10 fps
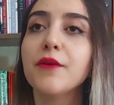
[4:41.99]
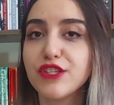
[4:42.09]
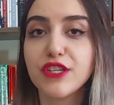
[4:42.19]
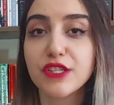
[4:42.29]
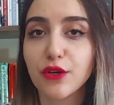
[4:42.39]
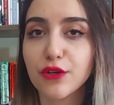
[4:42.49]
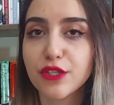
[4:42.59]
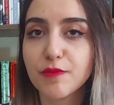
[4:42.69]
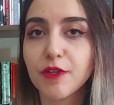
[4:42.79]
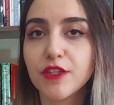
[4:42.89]
She's
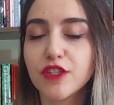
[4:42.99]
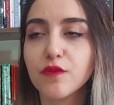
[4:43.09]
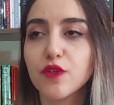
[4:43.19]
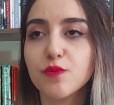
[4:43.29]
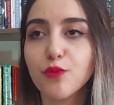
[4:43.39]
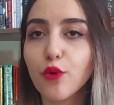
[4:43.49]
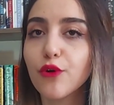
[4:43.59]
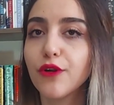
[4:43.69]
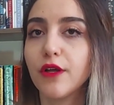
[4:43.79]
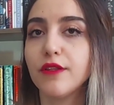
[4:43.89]
cursed because she was
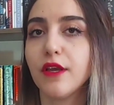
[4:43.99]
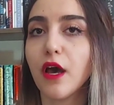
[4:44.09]
born on the